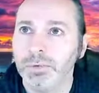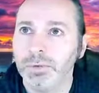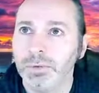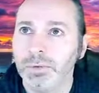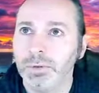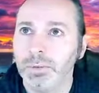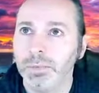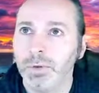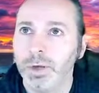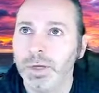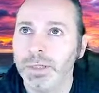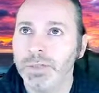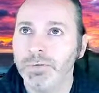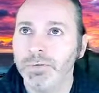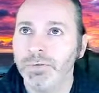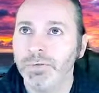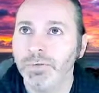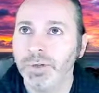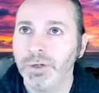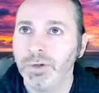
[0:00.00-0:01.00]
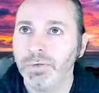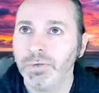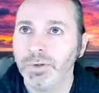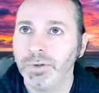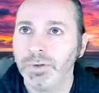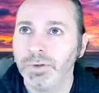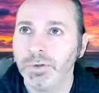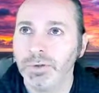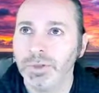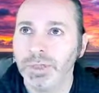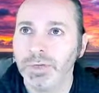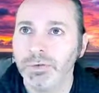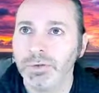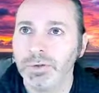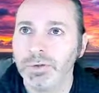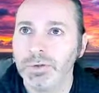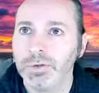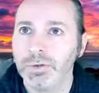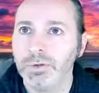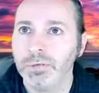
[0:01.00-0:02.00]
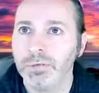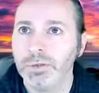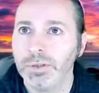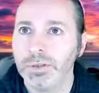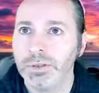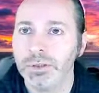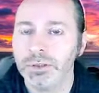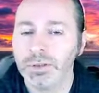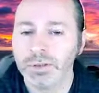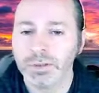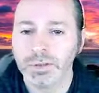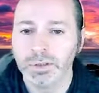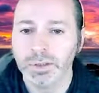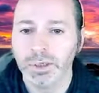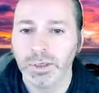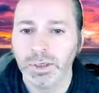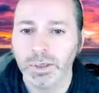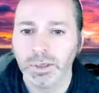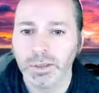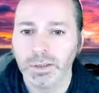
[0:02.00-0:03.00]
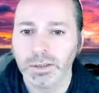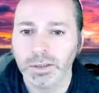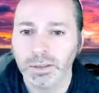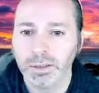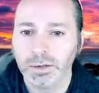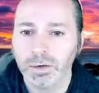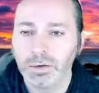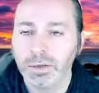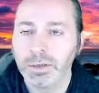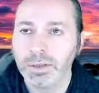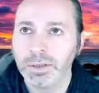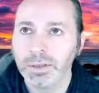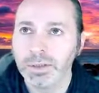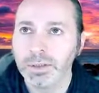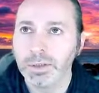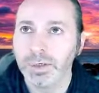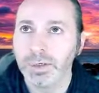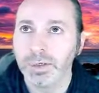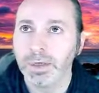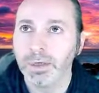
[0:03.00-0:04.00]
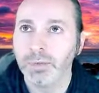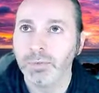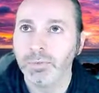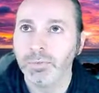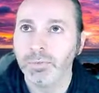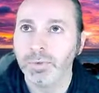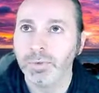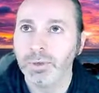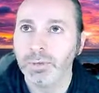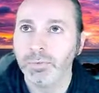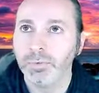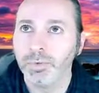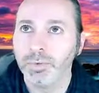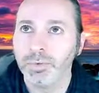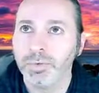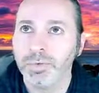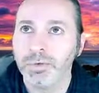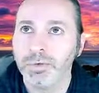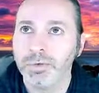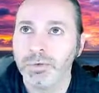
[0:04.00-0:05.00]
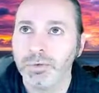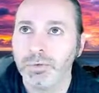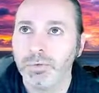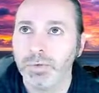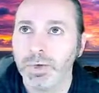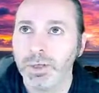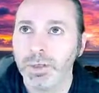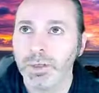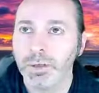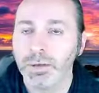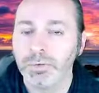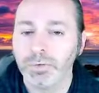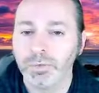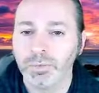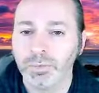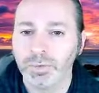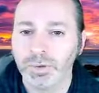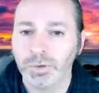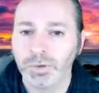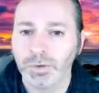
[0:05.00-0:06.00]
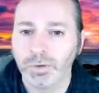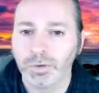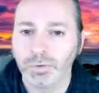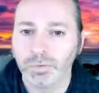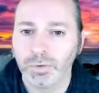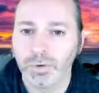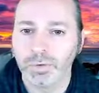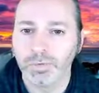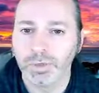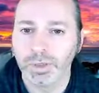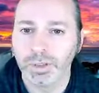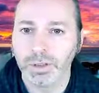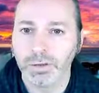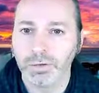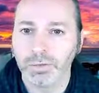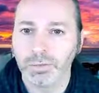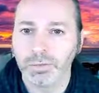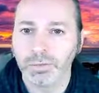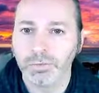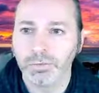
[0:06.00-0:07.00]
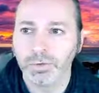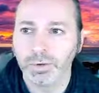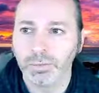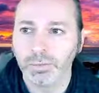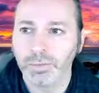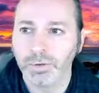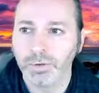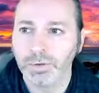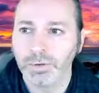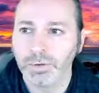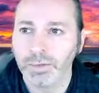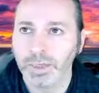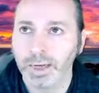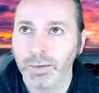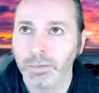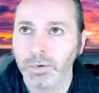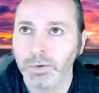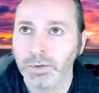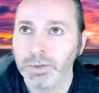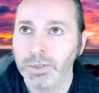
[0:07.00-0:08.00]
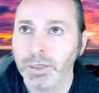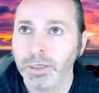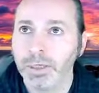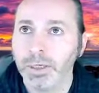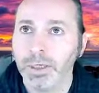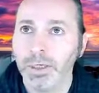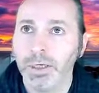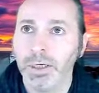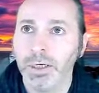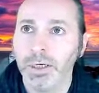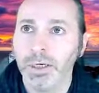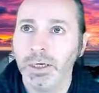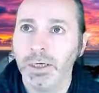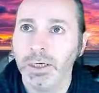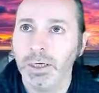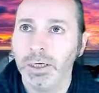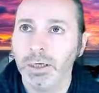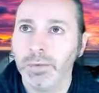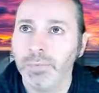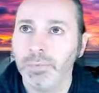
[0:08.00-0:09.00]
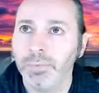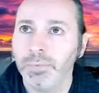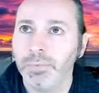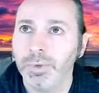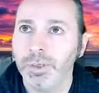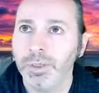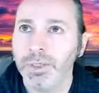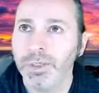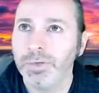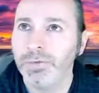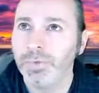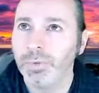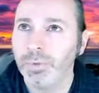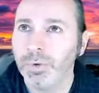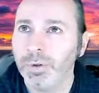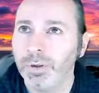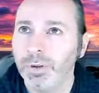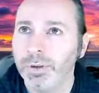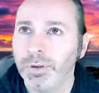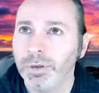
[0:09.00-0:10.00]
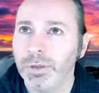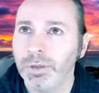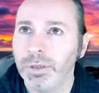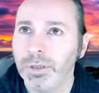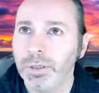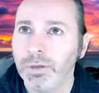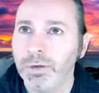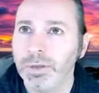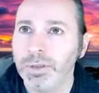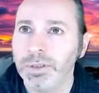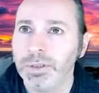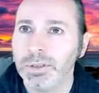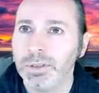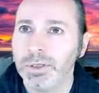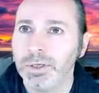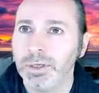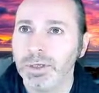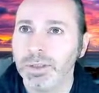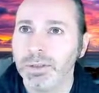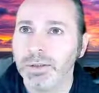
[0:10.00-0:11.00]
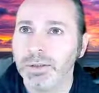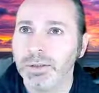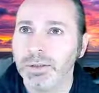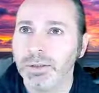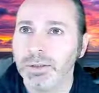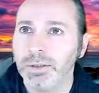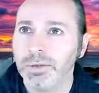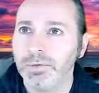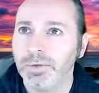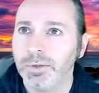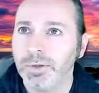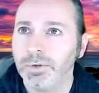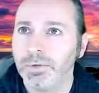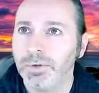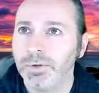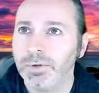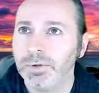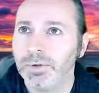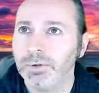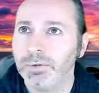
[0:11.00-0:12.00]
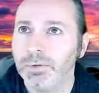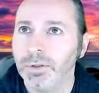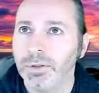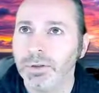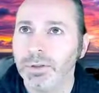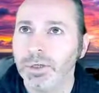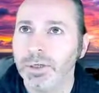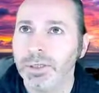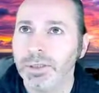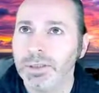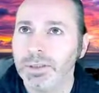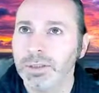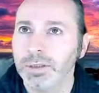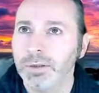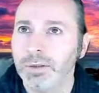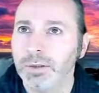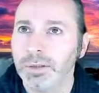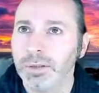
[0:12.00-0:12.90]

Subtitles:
apply its flicker filter and after zoom does its denoise, improves greatly over what the raw video from the camera looks like. But even with the denoise and the flicker filter turned on, it's still